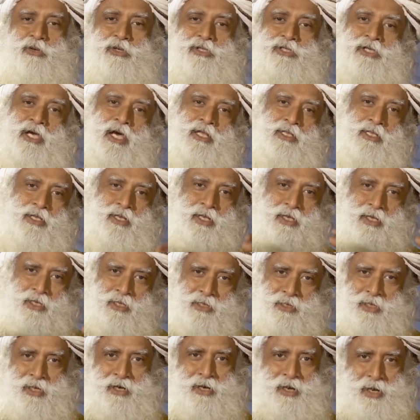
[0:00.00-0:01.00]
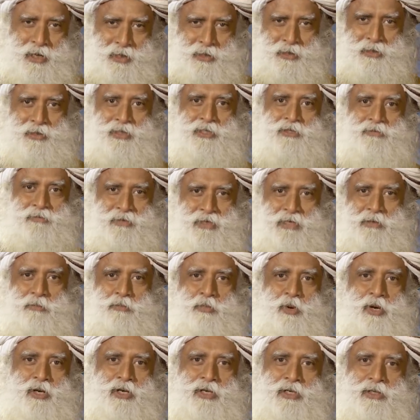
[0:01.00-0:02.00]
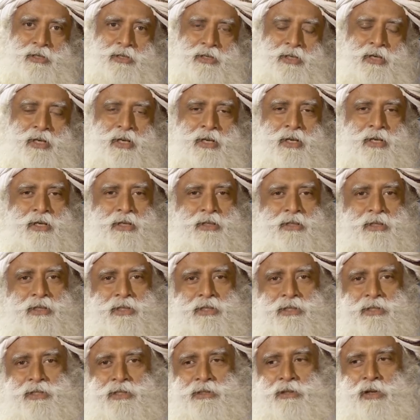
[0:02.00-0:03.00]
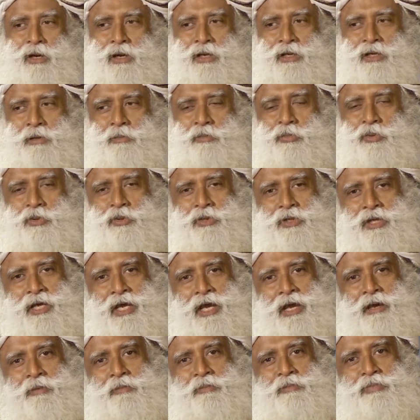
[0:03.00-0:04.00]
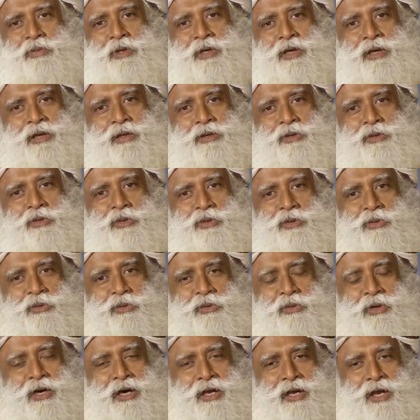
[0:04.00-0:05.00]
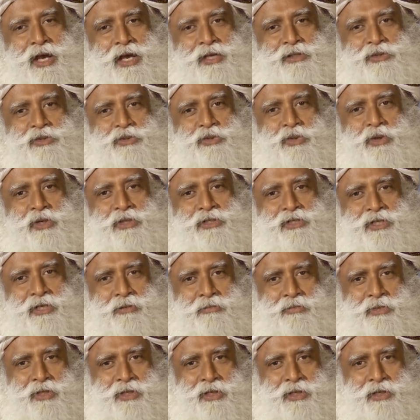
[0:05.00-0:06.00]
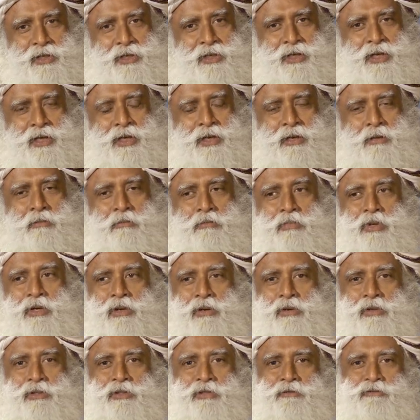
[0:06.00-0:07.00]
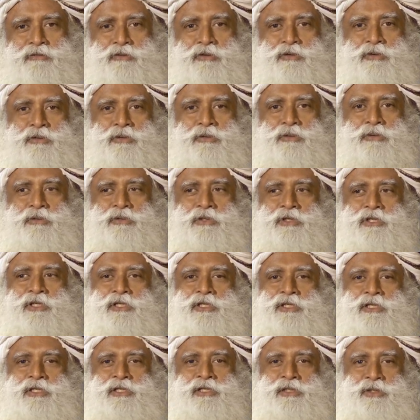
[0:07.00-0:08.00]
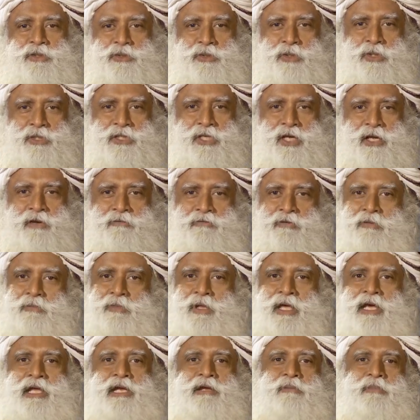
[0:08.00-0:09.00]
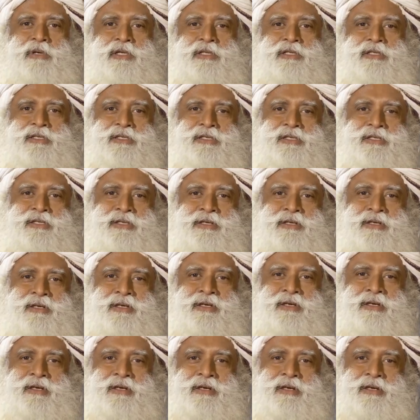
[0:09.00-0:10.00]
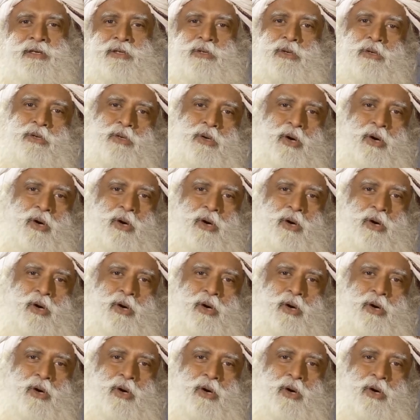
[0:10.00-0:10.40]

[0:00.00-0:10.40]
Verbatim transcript: your sadhana in the rain. It's very important. This is not a boot camp to harass you or something, because if you distance yourself from the elements, you're